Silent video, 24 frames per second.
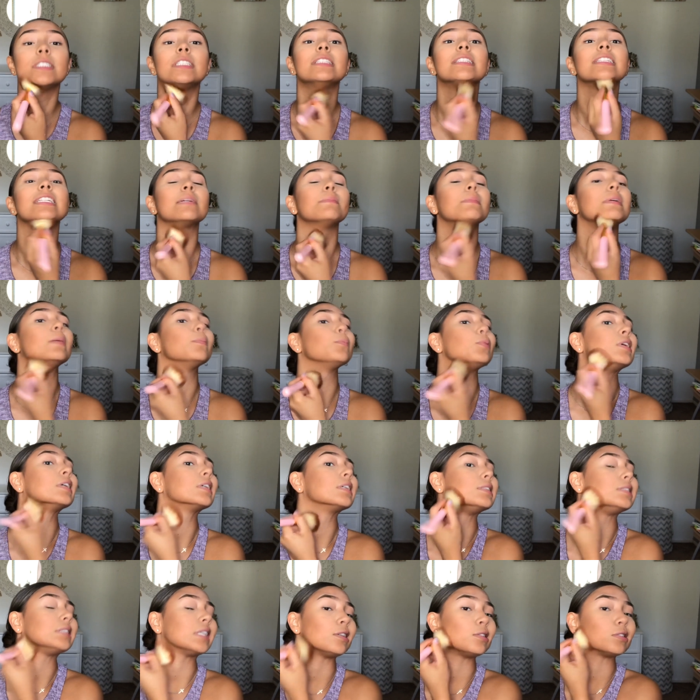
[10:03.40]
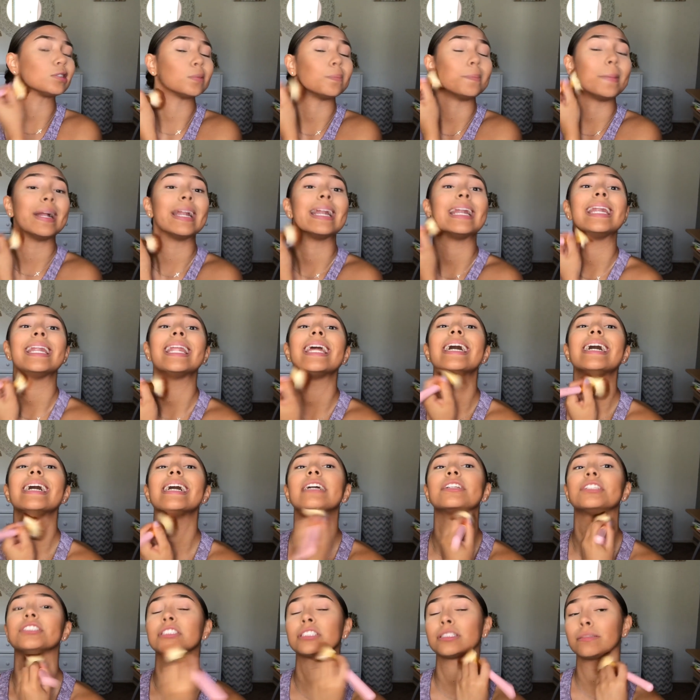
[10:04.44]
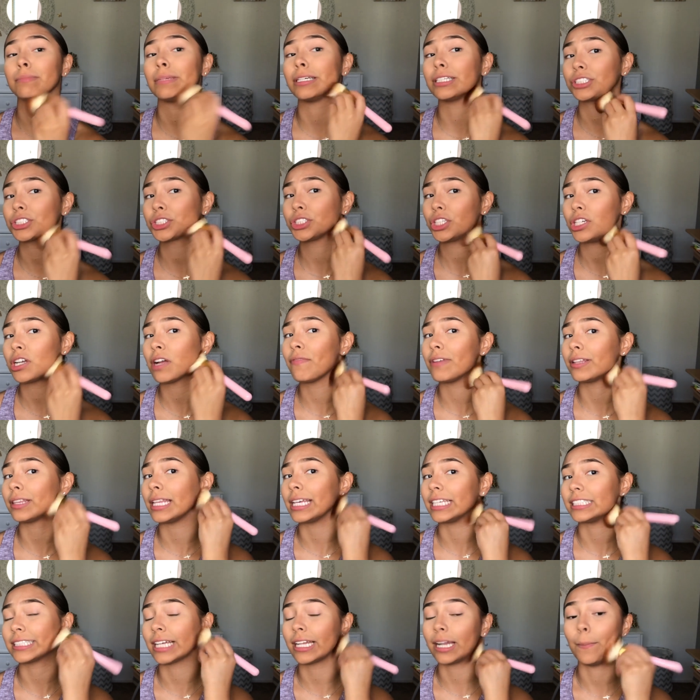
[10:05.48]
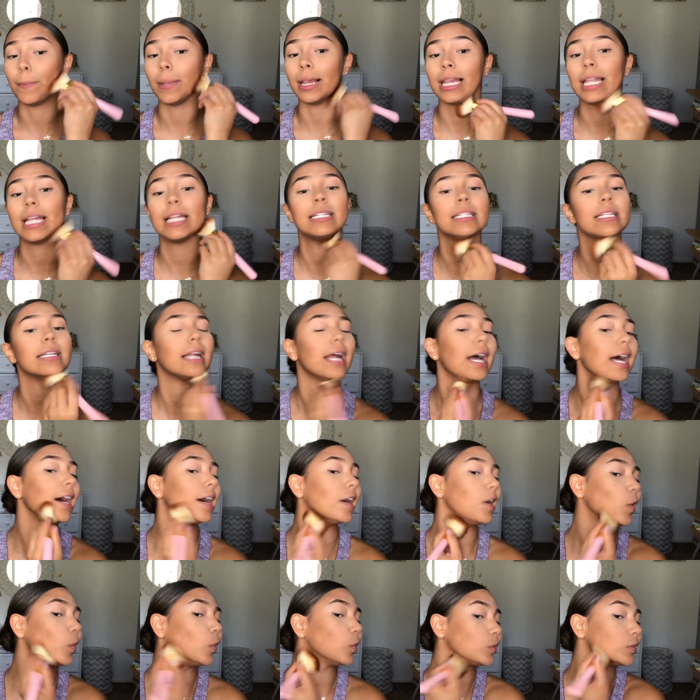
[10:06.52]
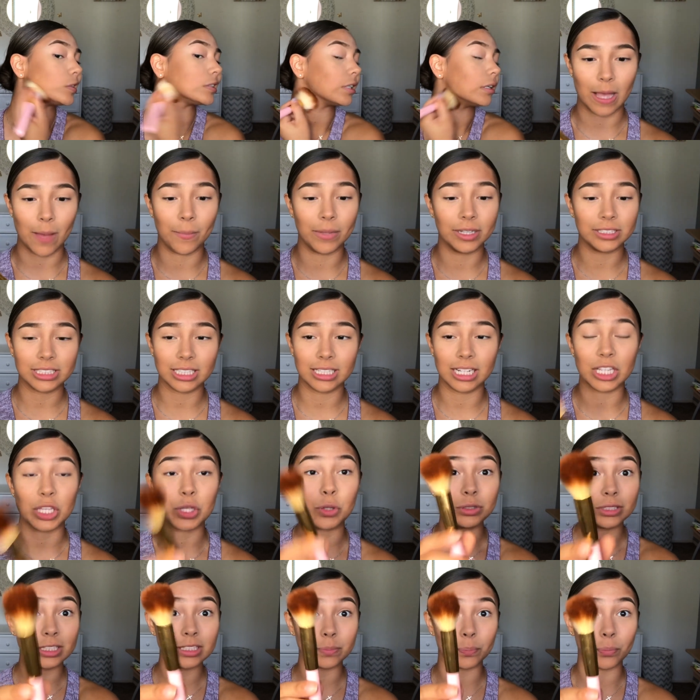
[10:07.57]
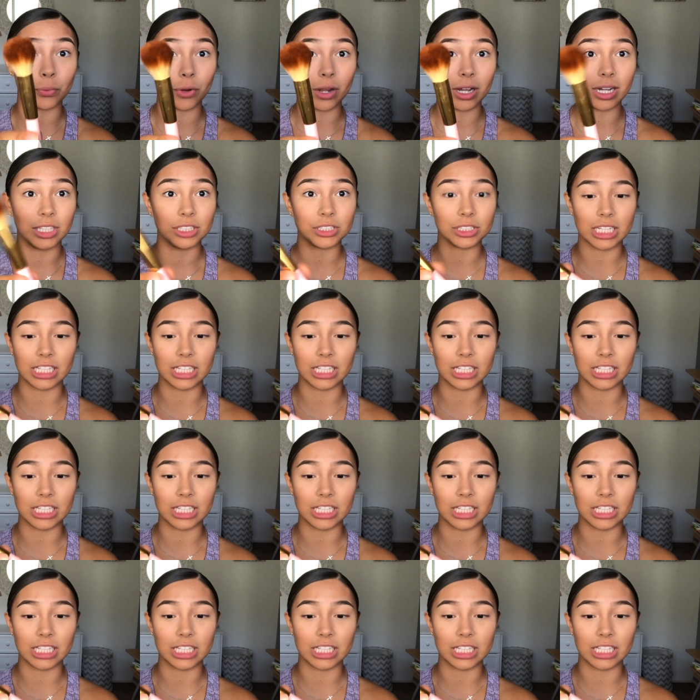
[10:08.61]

Then I'm gonna bring it down to my neck just to make sure everything is kind of blended out. I'm just gonna use this brush.